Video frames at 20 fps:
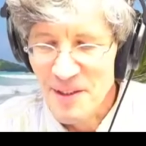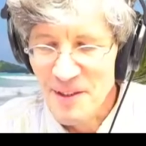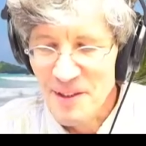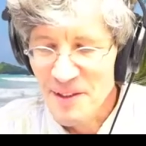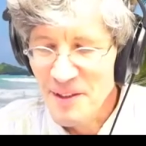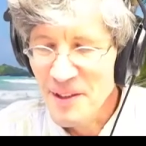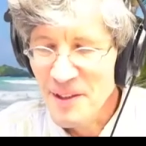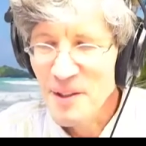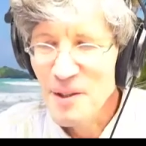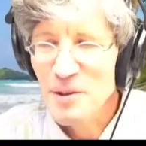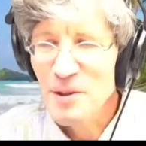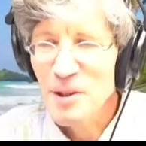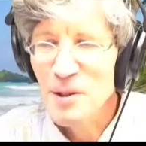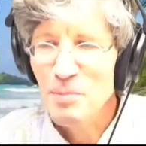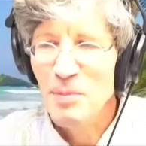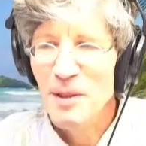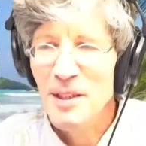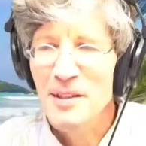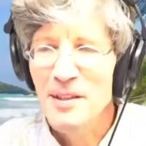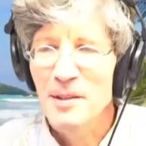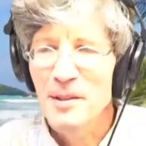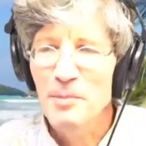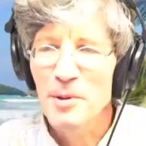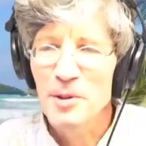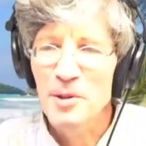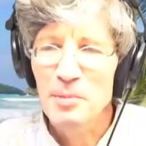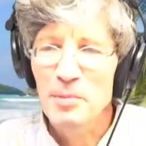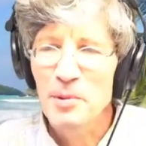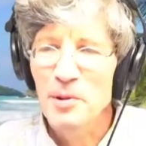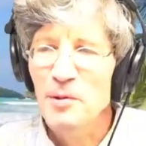And then they'll just play the
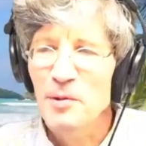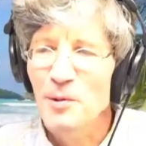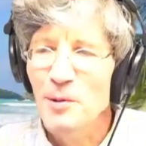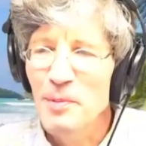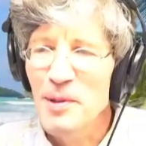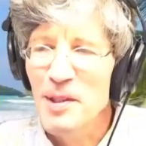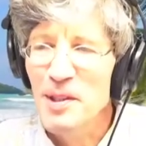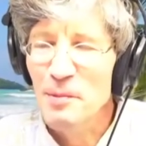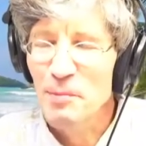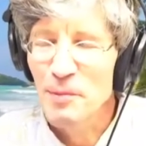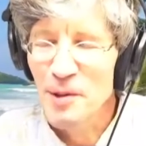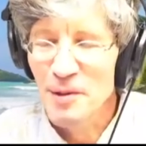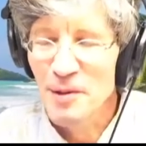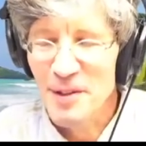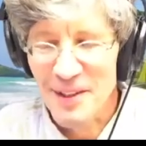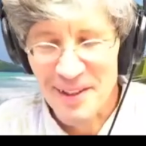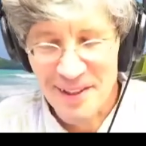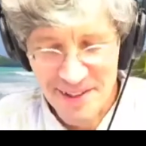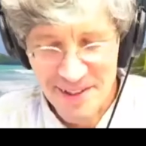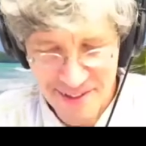most beautiful piece of music